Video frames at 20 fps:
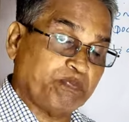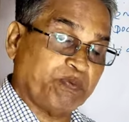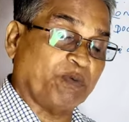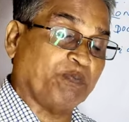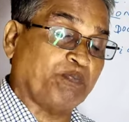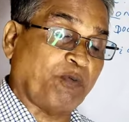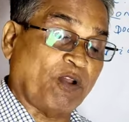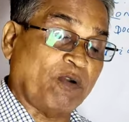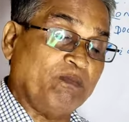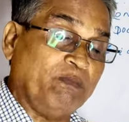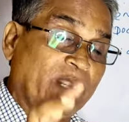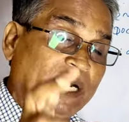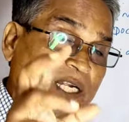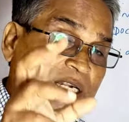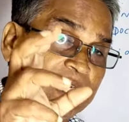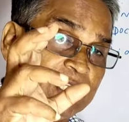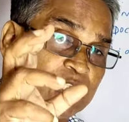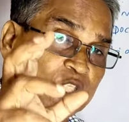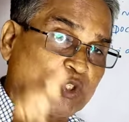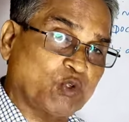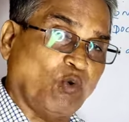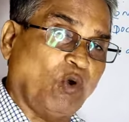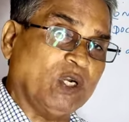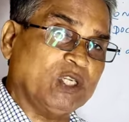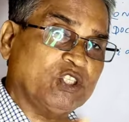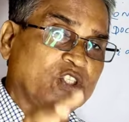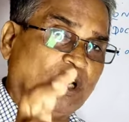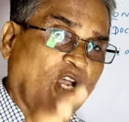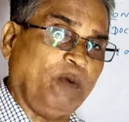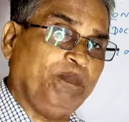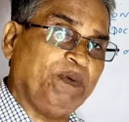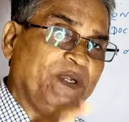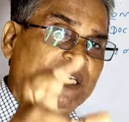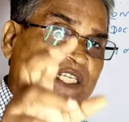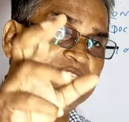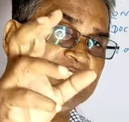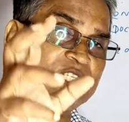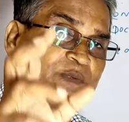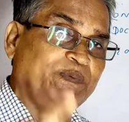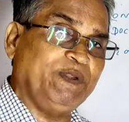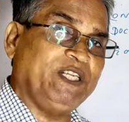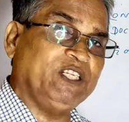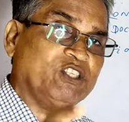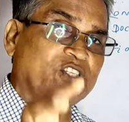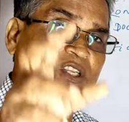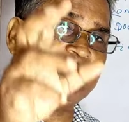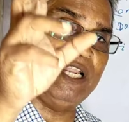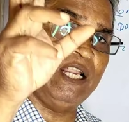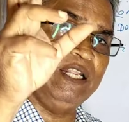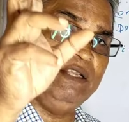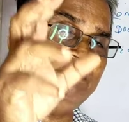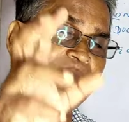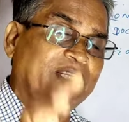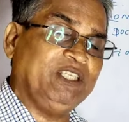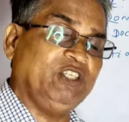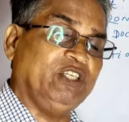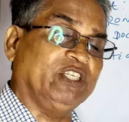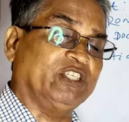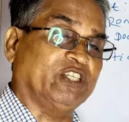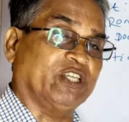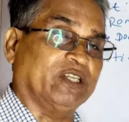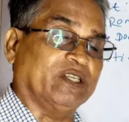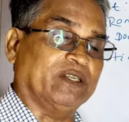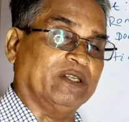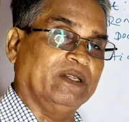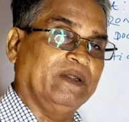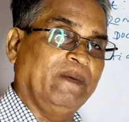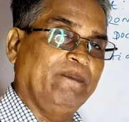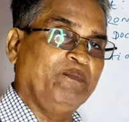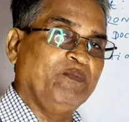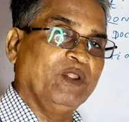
a permanent source of inspiration and imagination.